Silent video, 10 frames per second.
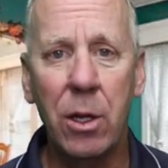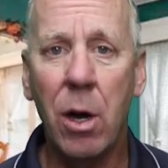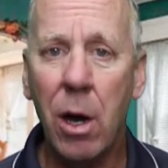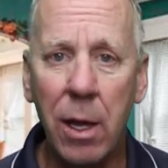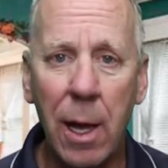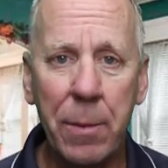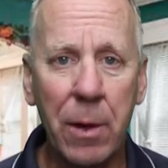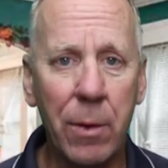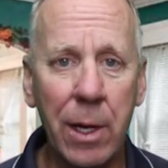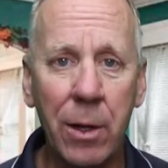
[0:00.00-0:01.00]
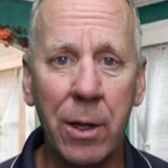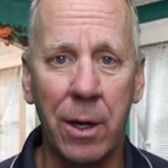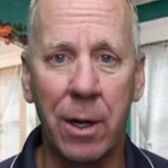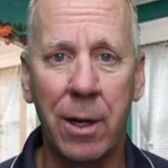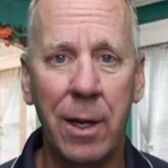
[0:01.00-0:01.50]
Call up the
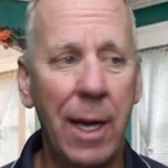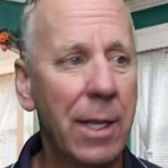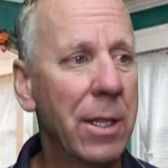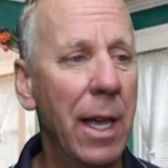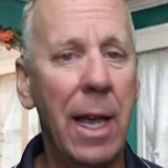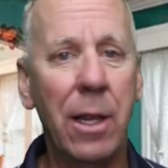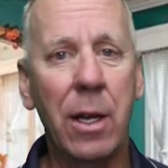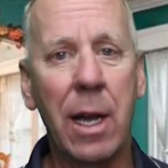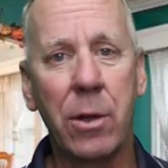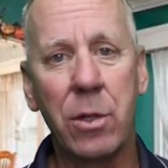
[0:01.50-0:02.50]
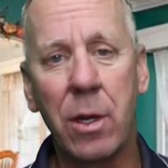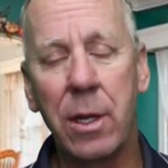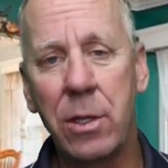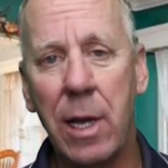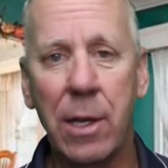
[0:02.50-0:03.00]
realtor and say, hey, look, I
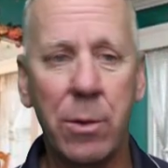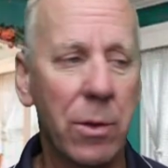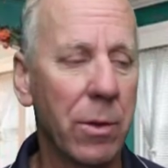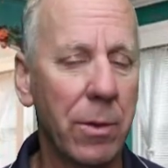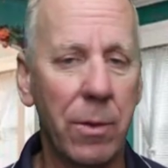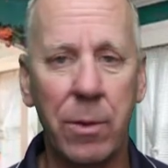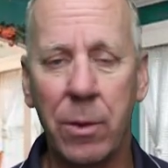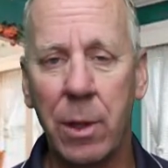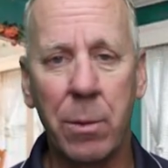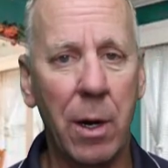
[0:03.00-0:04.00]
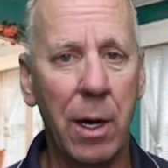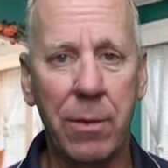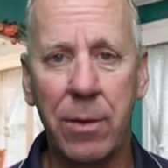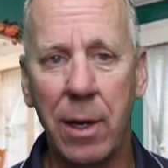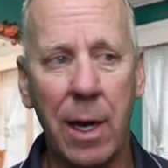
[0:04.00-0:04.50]
saw this house was on, on the
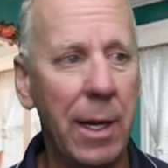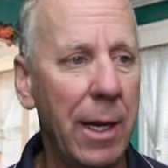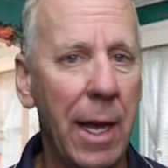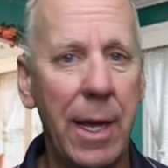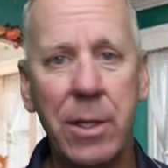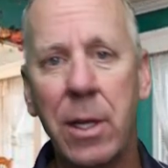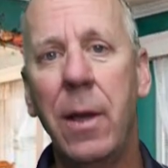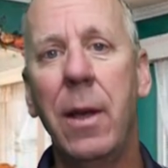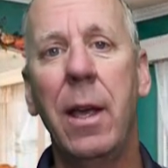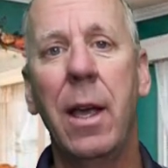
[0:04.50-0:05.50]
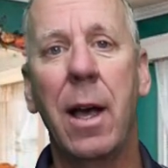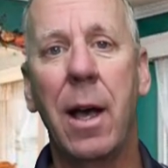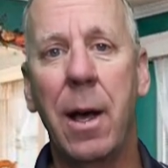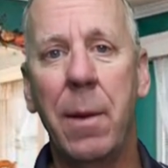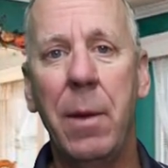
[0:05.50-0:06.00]
market for 90 days.
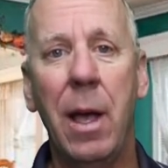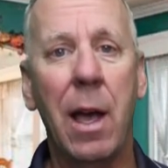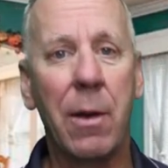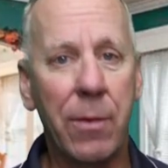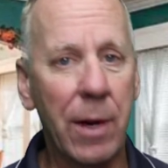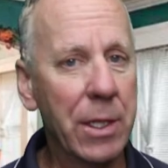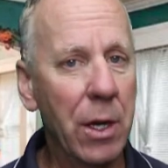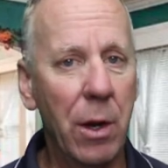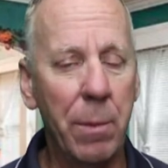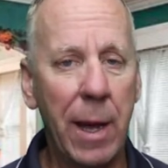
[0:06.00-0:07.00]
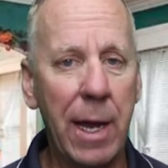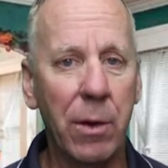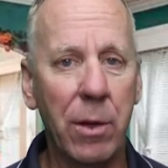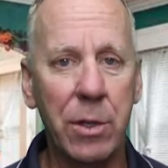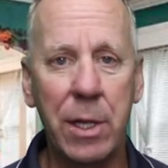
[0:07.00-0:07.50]
Um, a fresh coat of
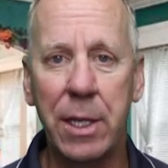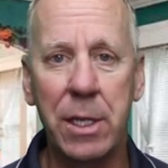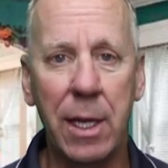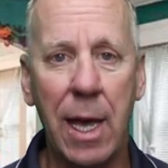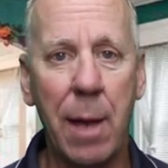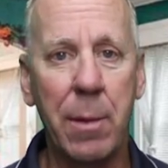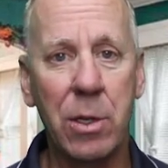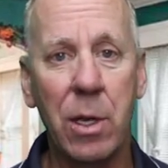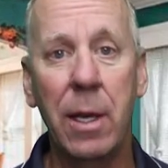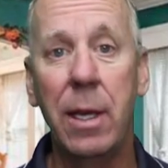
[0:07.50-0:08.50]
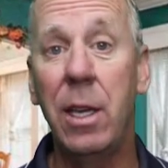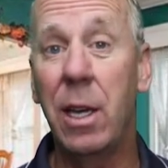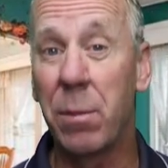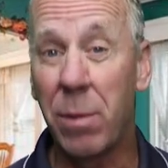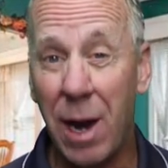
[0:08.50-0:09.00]
paint on those kitchen cabinets, you could